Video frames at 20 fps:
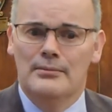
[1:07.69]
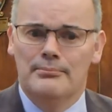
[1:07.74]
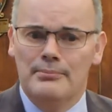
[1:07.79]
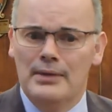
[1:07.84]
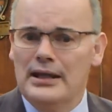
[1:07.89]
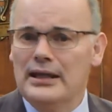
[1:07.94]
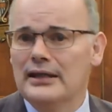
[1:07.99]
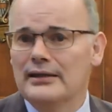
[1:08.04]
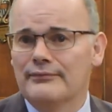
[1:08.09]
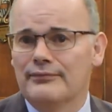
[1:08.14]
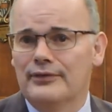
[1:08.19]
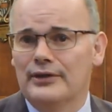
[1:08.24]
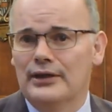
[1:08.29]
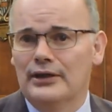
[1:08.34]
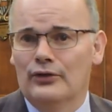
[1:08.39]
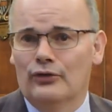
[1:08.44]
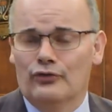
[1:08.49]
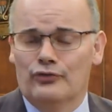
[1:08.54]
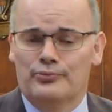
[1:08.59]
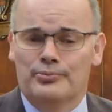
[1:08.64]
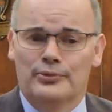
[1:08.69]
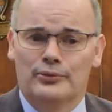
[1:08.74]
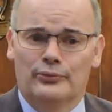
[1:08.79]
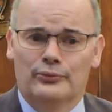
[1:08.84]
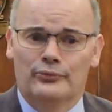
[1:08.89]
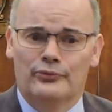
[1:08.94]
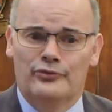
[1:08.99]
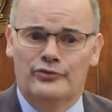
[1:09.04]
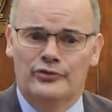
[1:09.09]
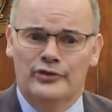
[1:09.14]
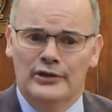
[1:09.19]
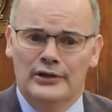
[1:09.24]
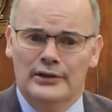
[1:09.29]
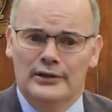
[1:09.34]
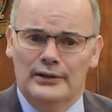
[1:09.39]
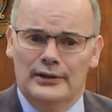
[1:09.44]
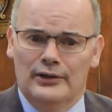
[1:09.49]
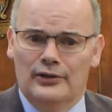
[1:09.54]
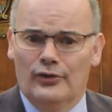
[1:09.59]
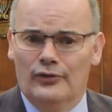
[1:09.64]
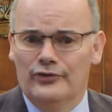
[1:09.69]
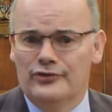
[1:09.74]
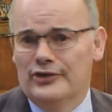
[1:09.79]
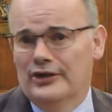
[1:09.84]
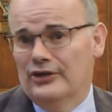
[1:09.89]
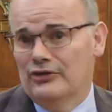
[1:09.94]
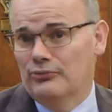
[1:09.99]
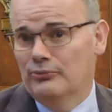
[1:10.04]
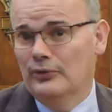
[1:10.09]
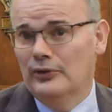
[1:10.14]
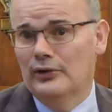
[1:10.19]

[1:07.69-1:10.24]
Many of the hospital's contents